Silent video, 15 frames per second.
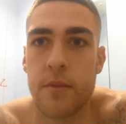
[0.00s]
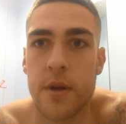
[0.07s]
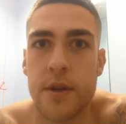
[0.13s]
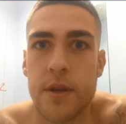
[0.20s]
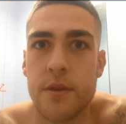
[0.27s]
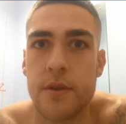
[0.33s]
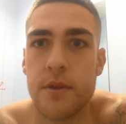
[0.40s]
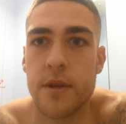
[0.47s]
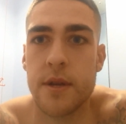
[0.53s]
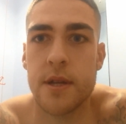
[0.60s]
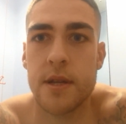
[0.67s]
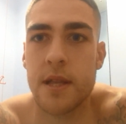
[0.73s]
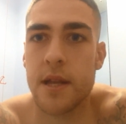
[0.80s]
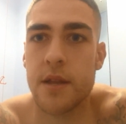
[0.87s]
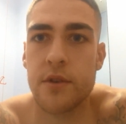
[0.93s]
but only 2
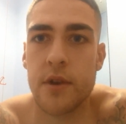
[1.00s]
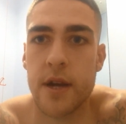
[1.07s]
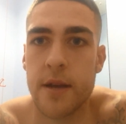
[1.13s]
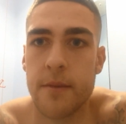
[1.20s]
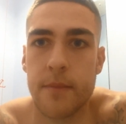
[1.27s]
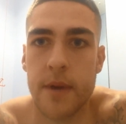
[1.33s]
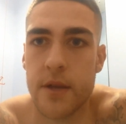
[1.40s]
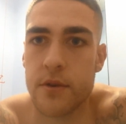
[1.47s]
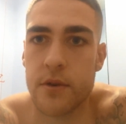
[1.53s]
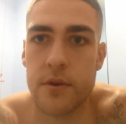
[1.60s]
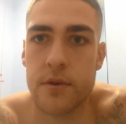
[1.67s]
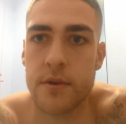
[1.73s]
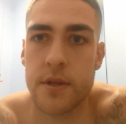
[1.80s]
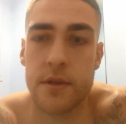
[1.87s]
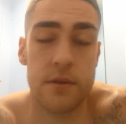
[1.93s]
years like tracking
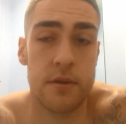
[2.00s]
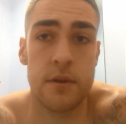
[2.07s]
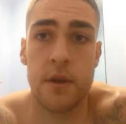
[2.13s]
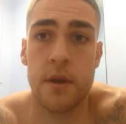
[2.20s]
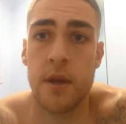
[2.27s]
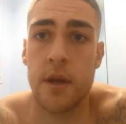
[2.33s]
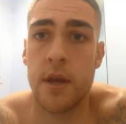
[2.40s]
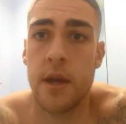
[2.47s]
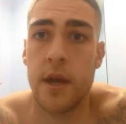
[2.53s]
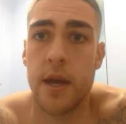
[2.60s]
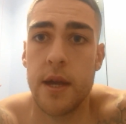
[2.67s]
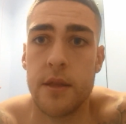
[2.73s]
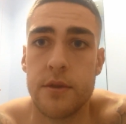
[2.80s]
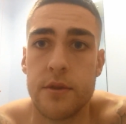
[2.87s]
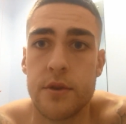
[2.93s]
macros
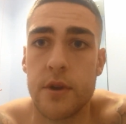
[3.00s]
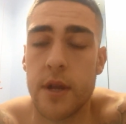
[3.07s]
and